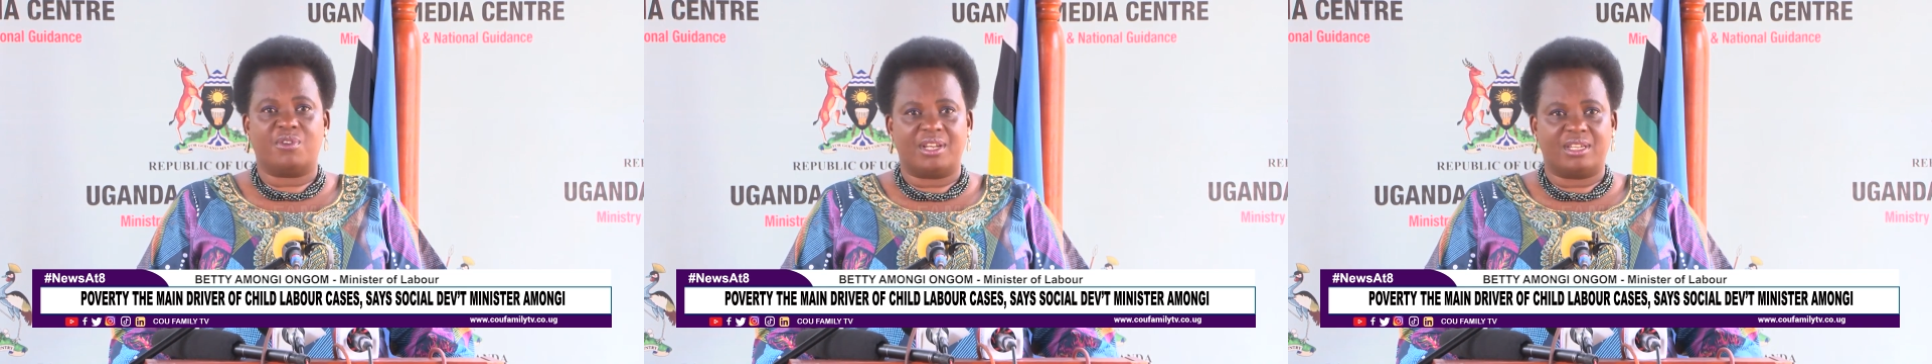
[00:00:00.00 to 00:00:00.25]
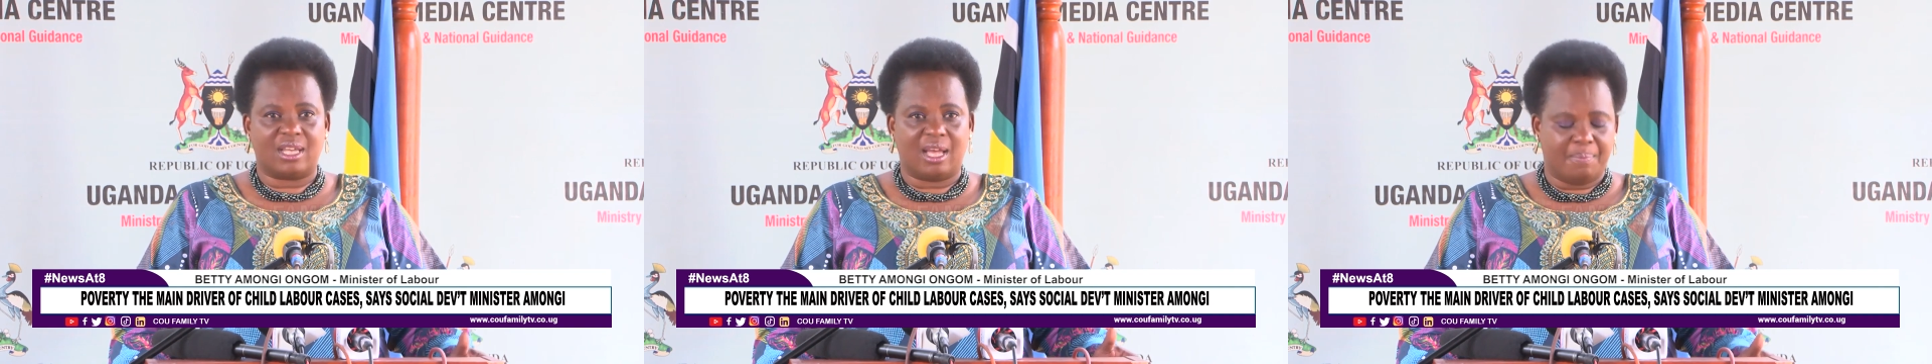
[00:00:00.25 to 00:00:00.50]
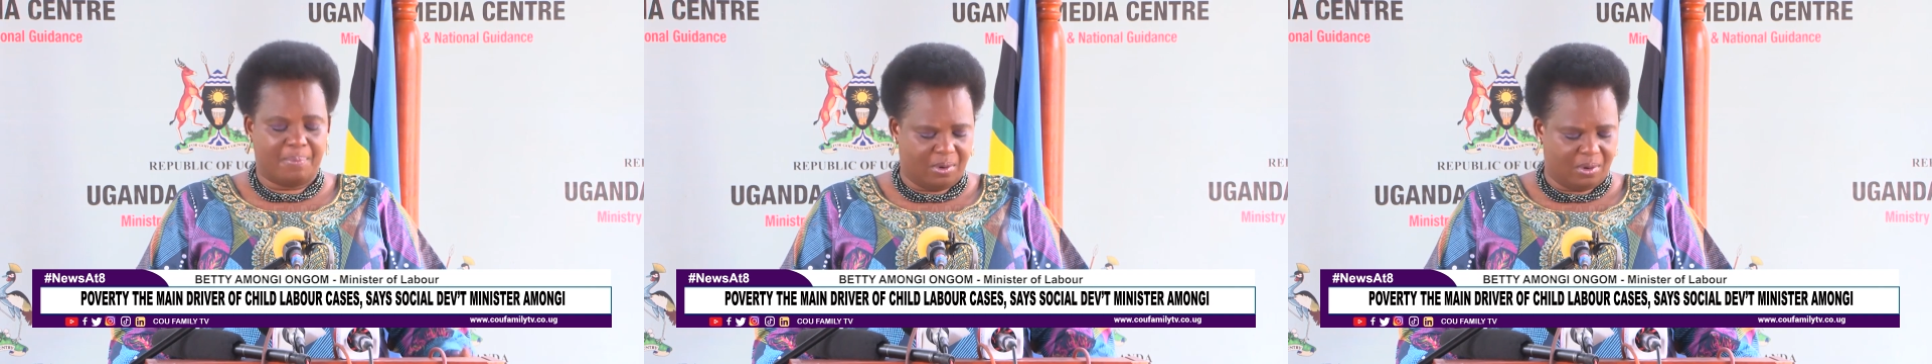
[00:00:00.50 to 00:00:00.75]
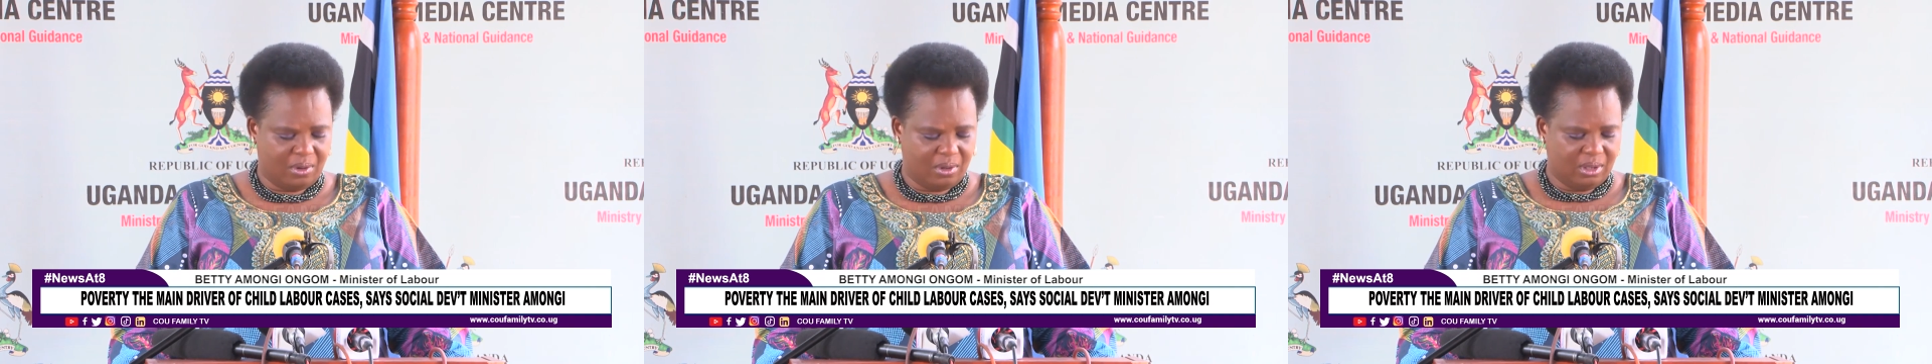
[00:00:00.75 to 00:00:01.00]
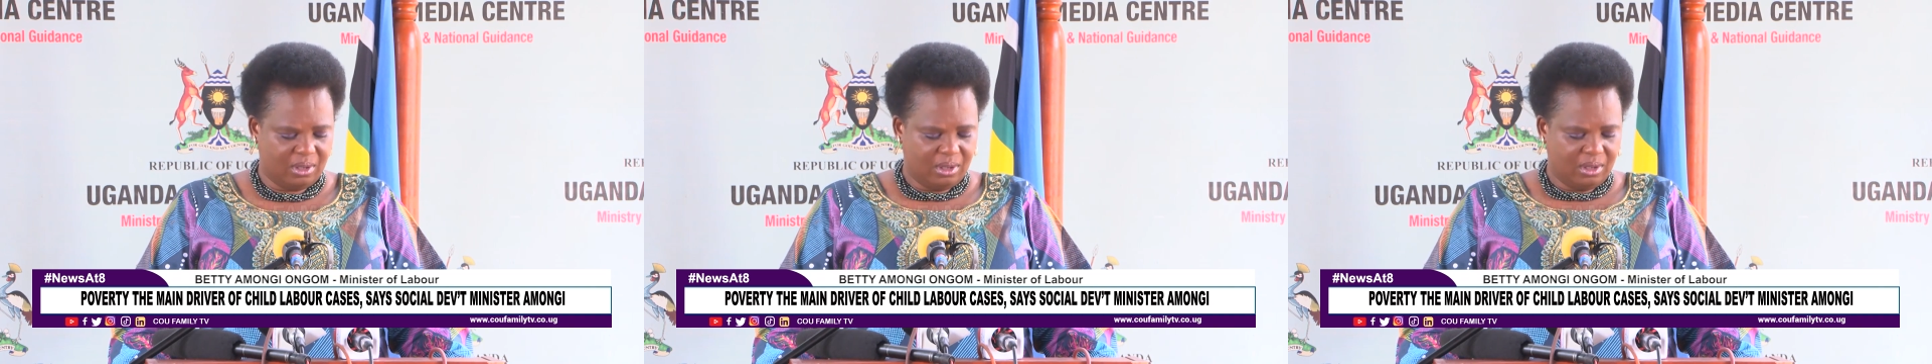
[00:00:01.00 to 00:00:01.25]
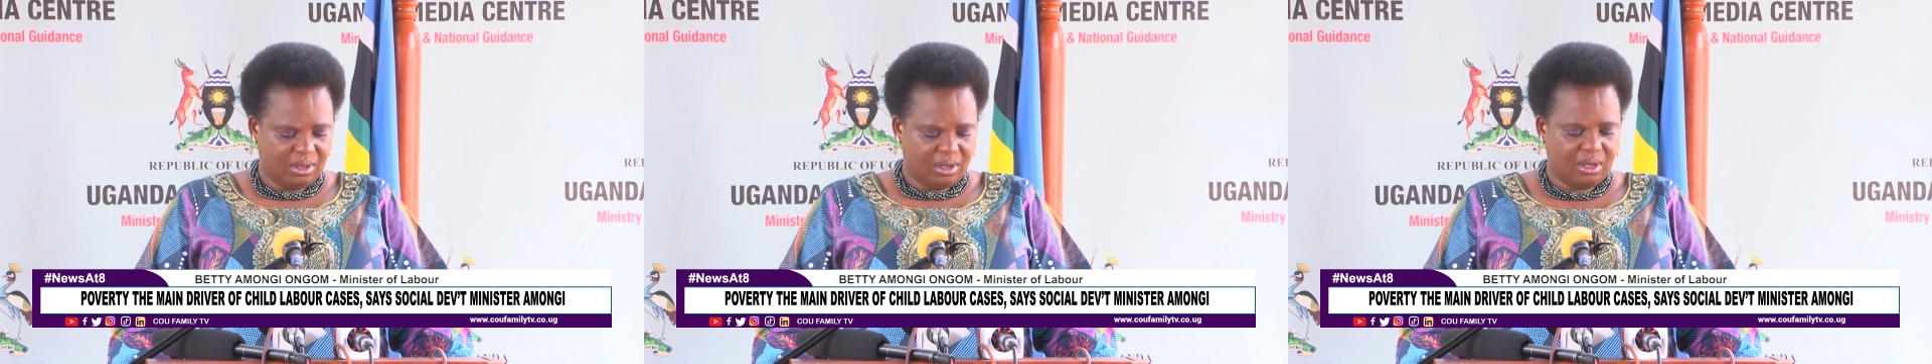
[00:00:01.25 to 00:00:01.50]
for example,
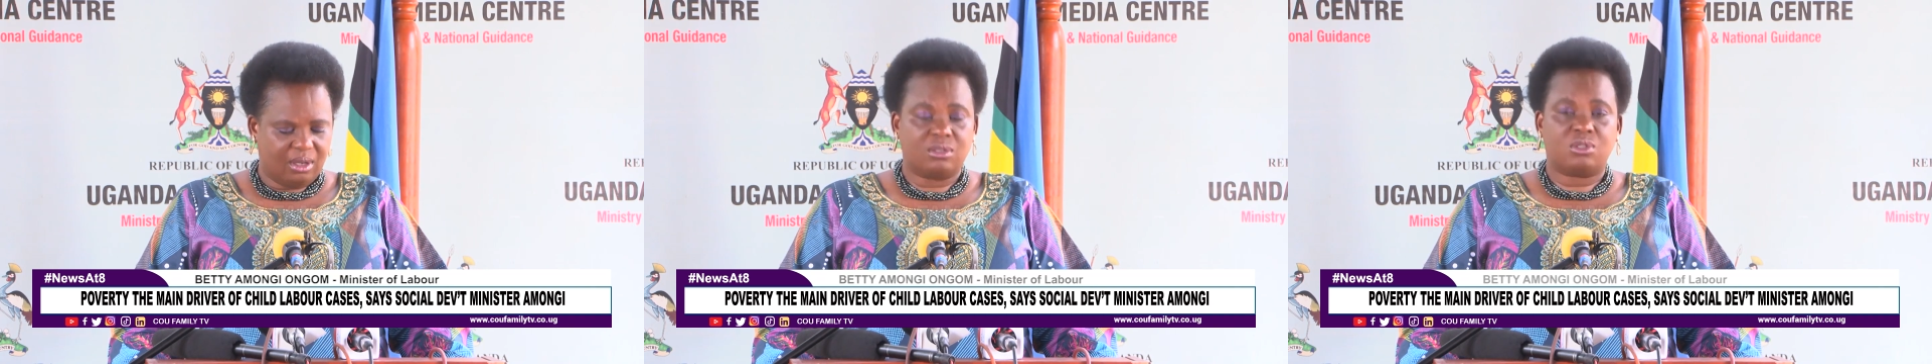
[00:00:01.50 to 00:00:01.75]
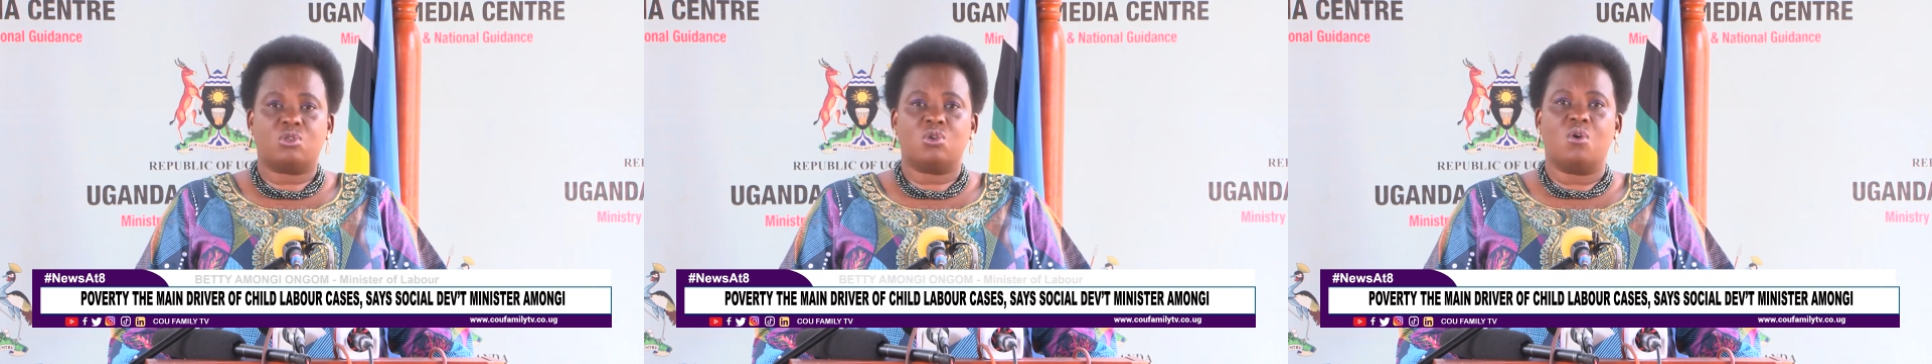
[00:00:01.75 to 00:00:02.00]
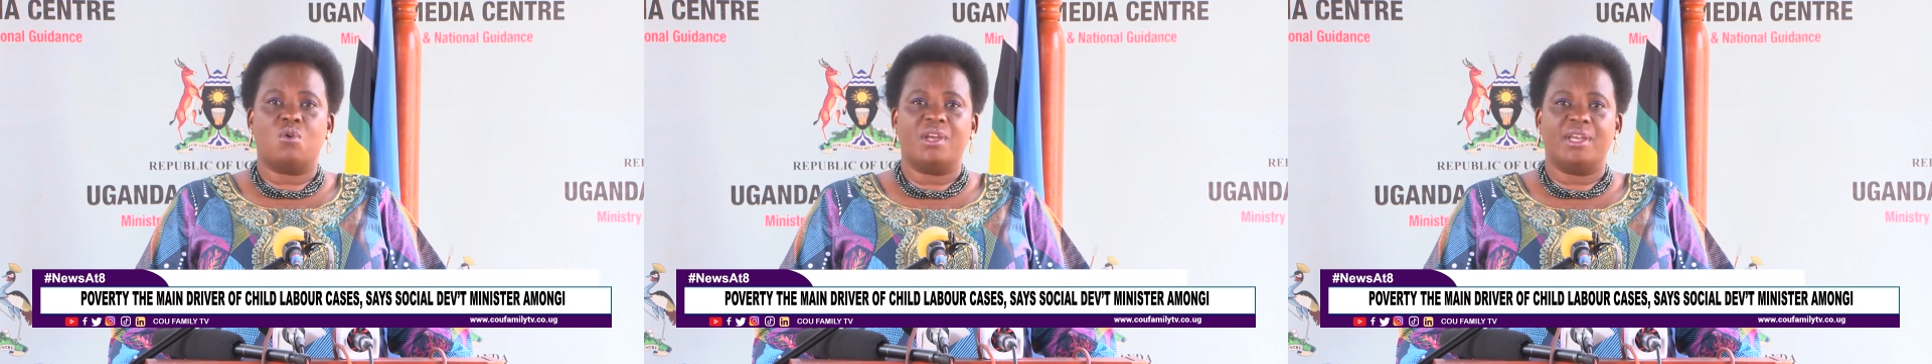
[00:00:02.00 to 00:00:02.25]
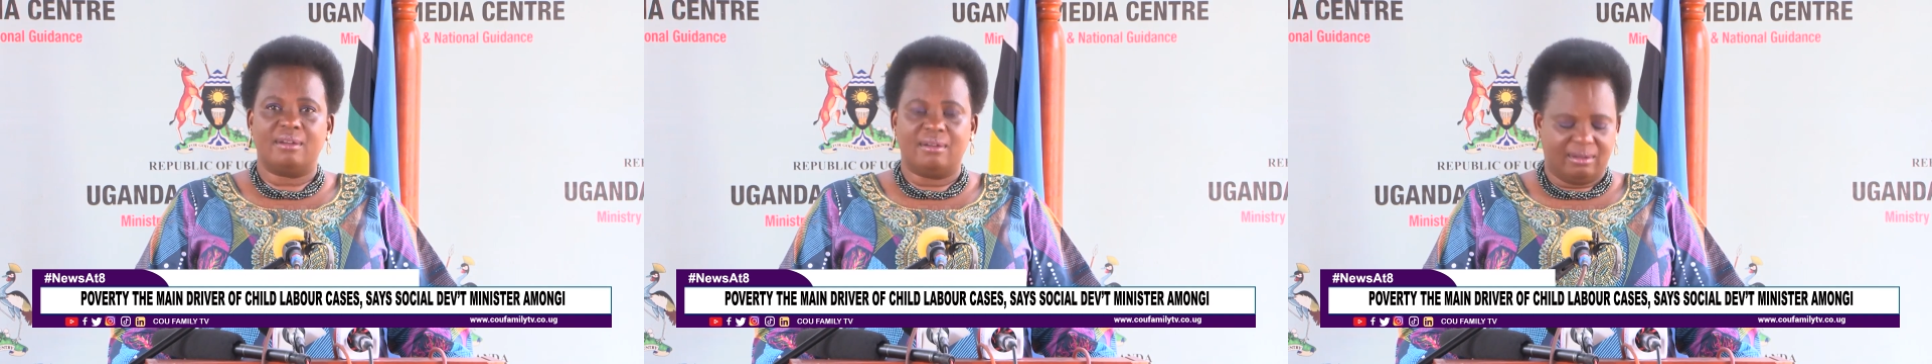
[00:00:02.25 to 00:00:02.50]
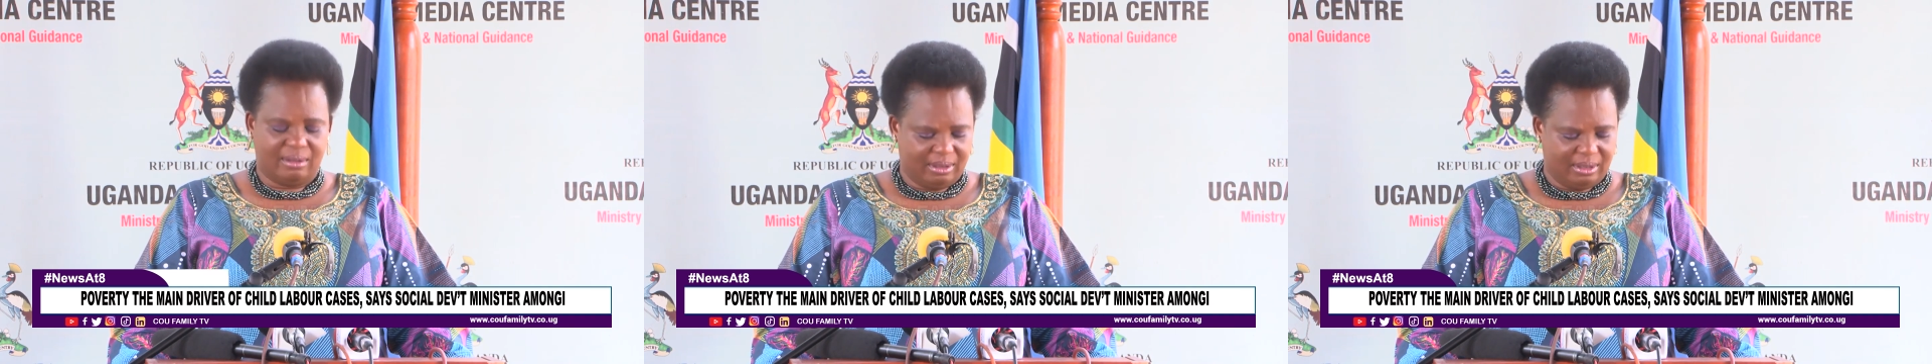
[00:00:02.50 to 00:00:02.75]
uh, sewing,